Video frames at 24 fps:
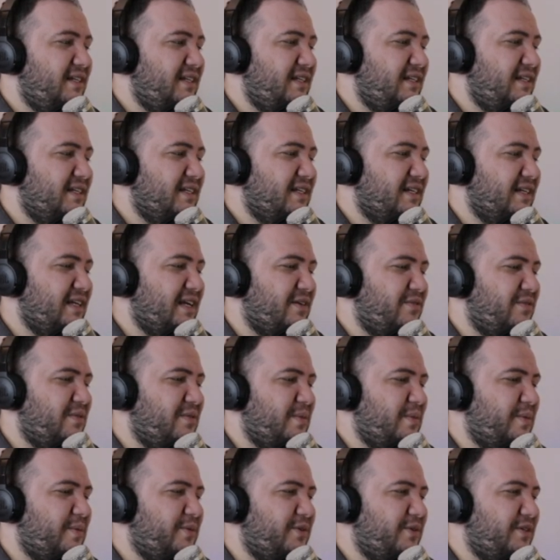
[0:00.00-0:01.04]
I can't
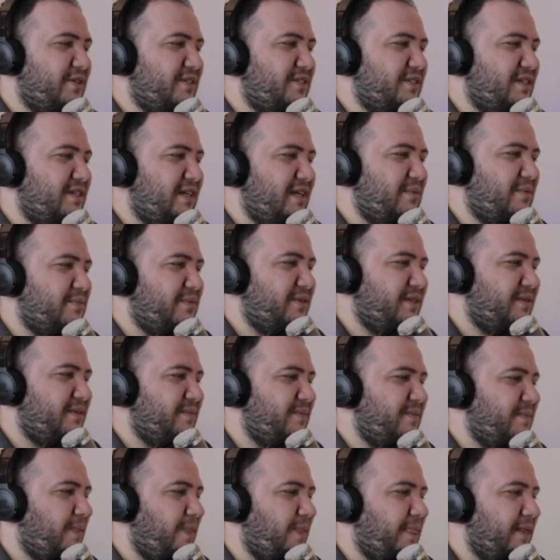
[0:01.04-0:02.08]
remember his name, but...
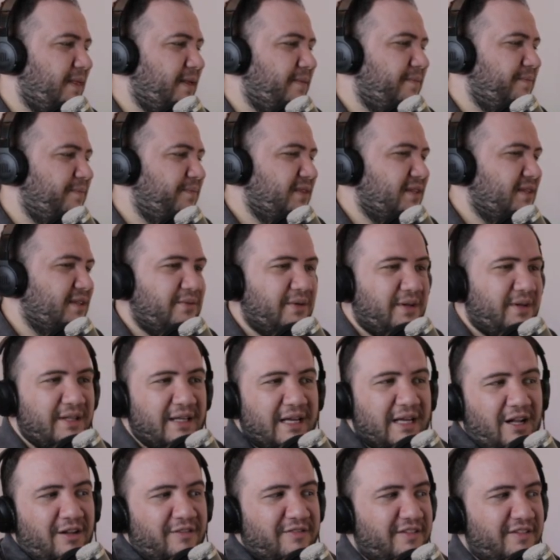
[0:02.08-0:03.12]
Well,
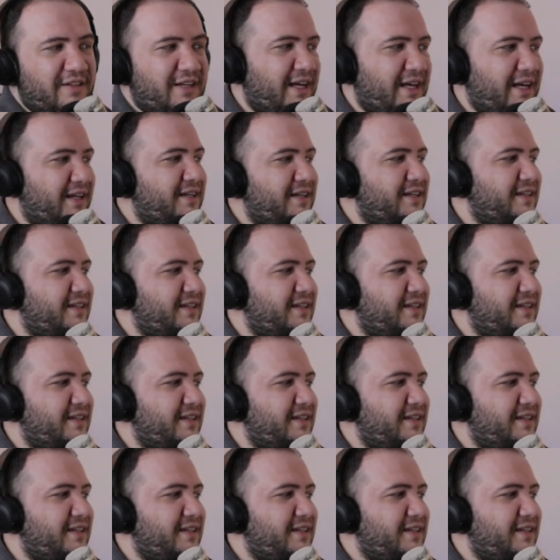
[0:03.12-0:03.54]
Alpha Cat.